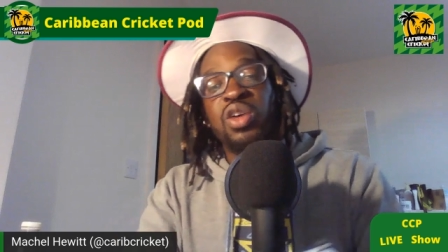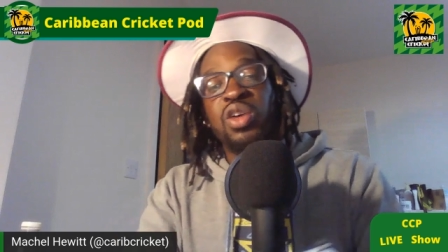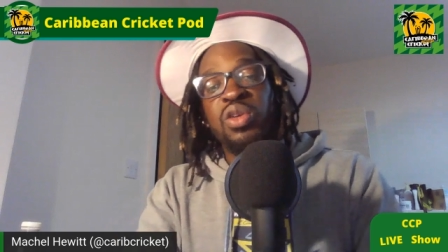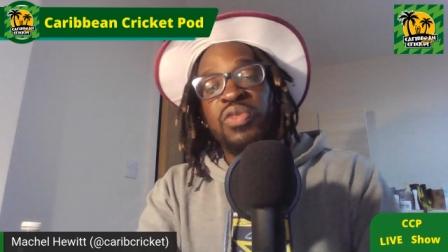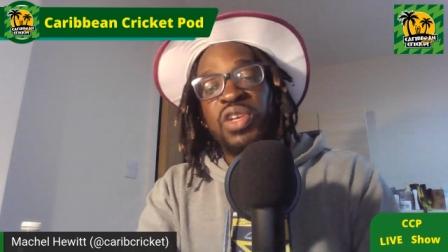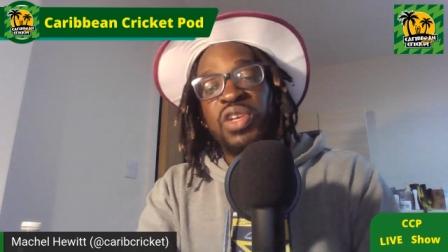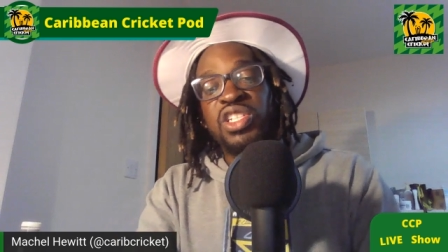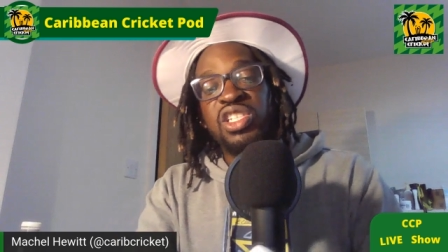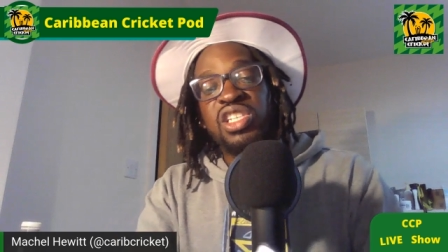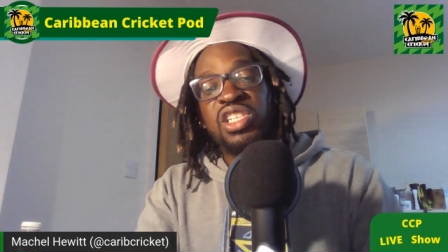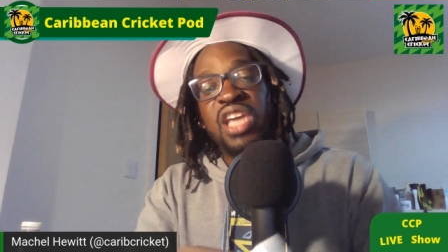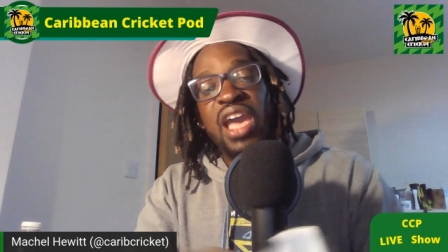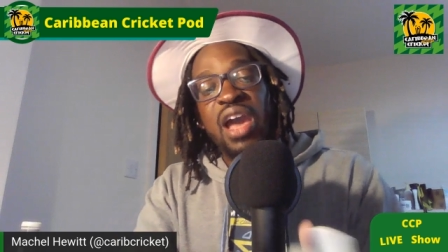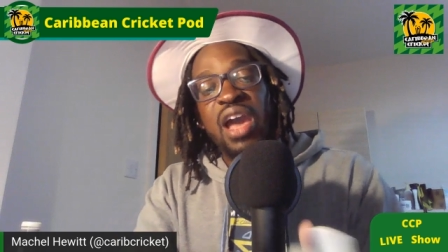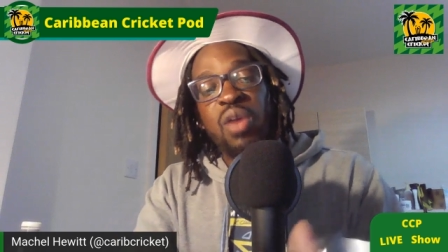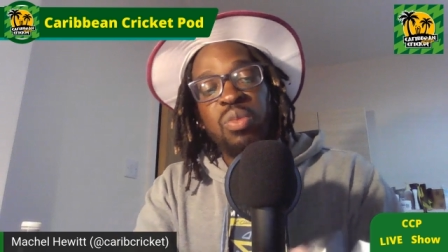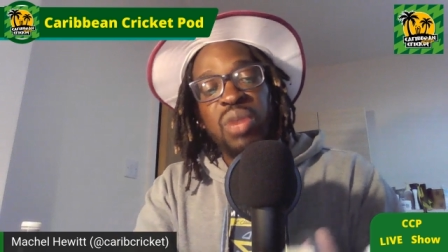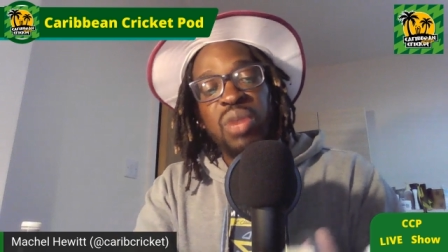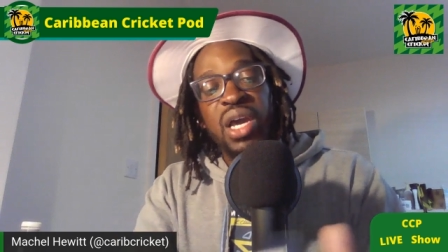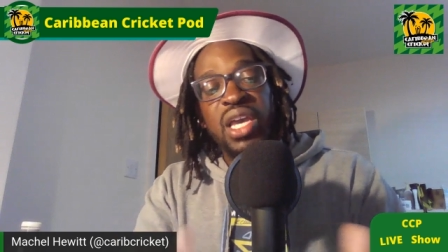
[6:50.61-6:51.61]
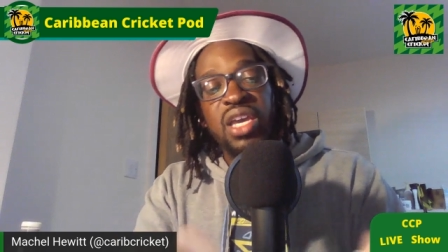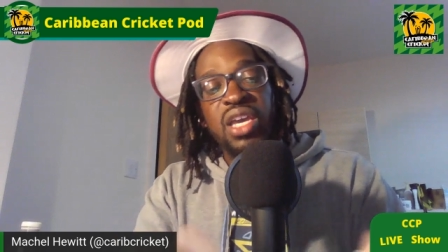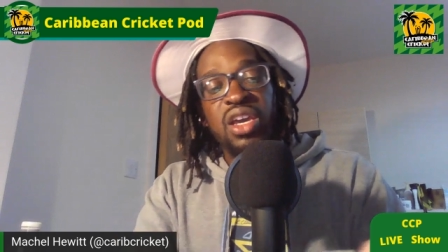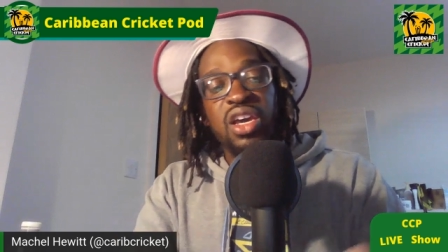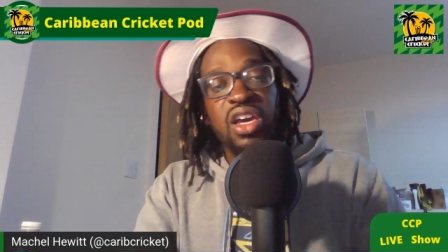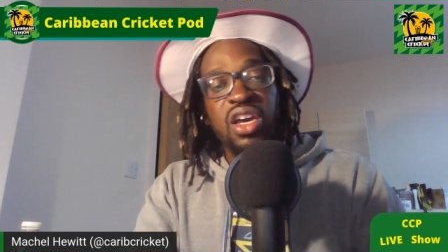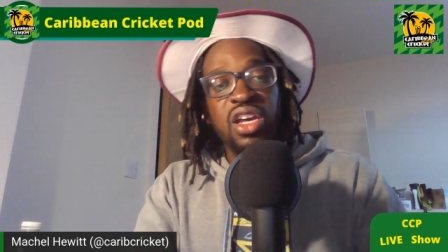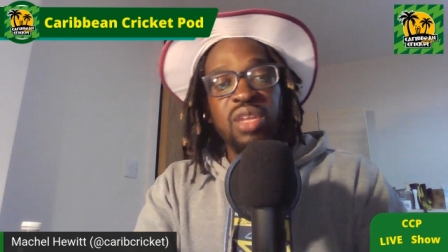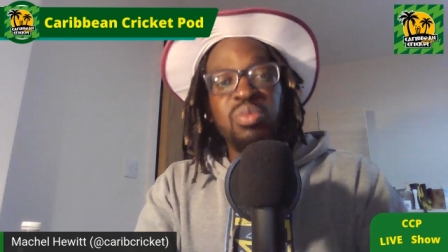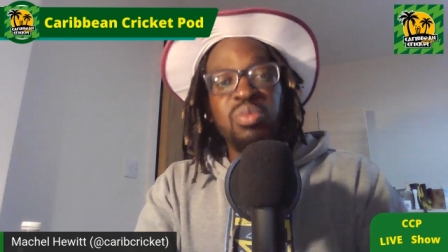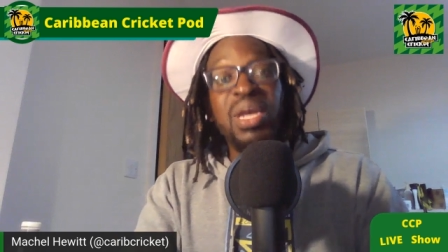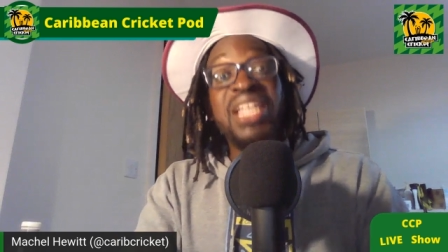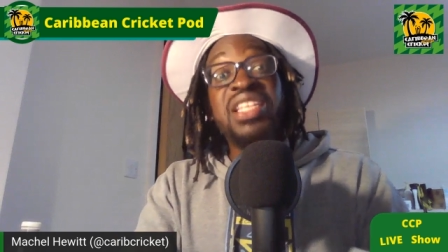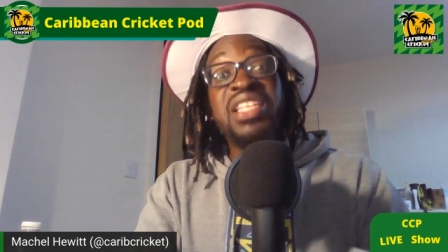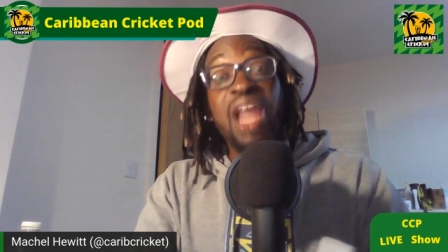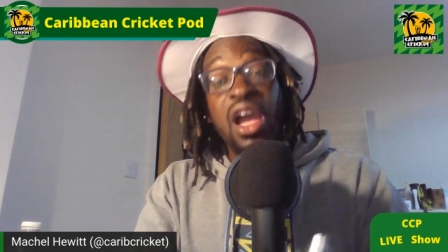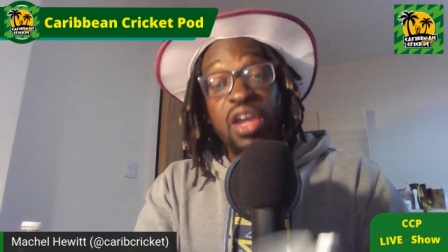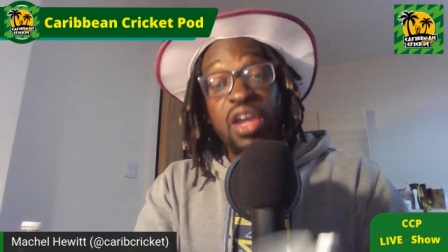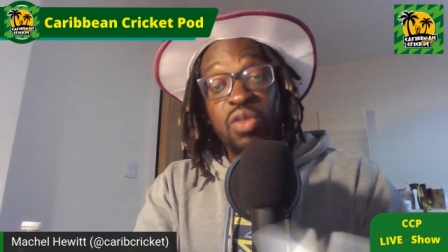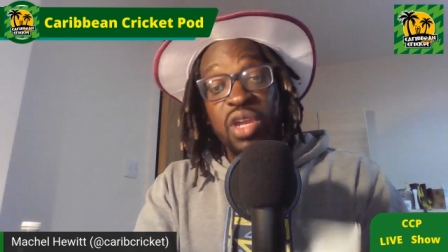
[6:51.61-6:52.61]
If I just get out my uh, my
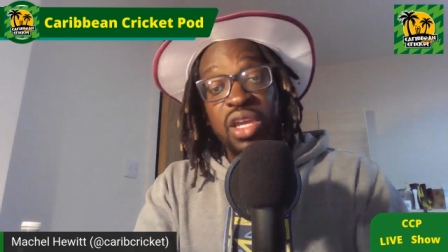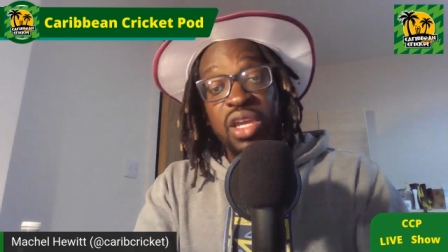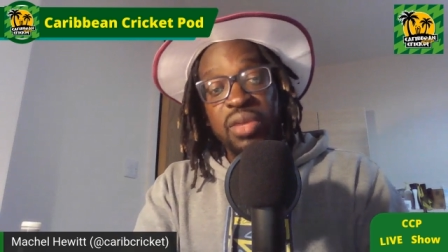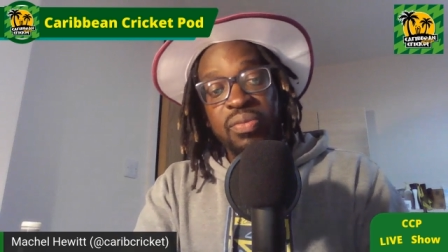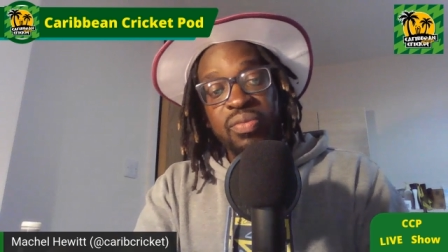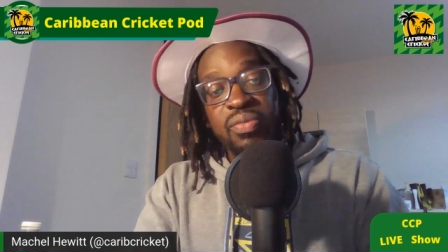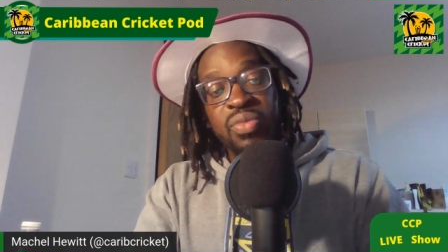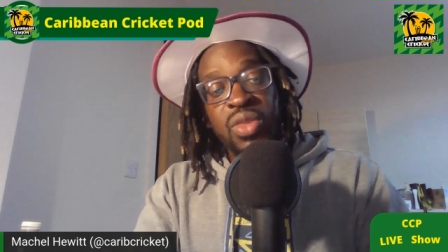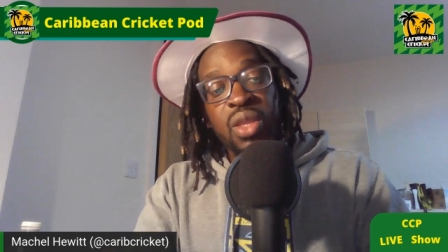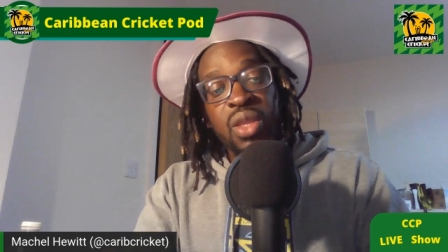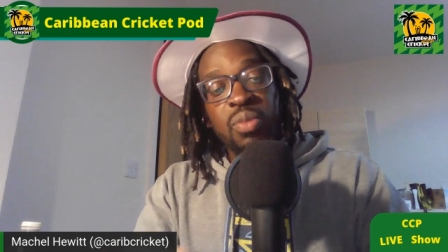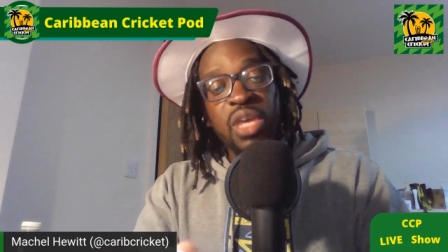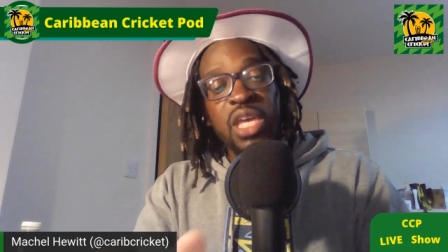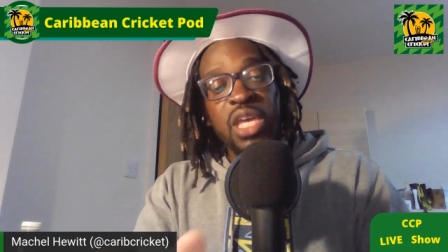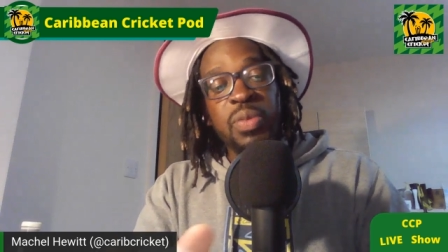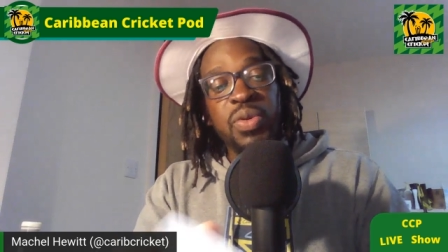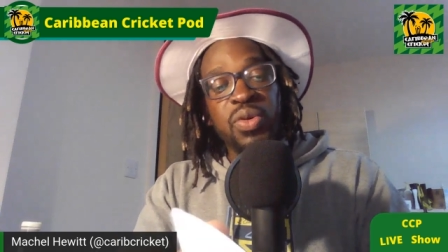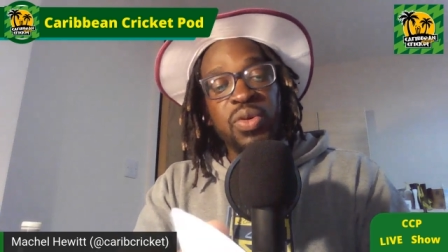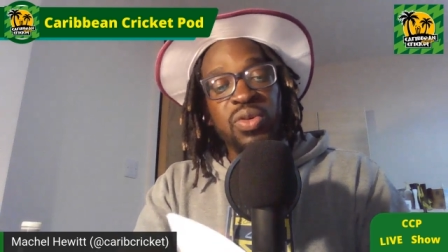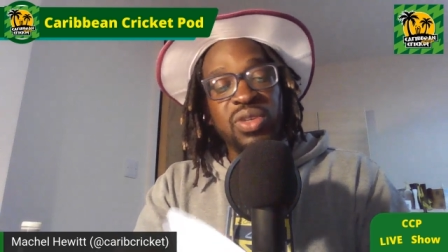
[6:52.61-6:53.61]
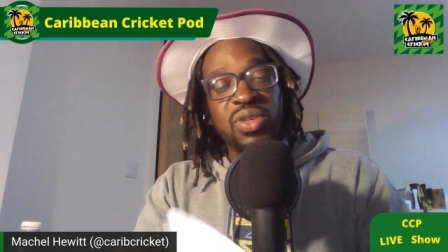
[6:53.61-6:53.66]
diary, people,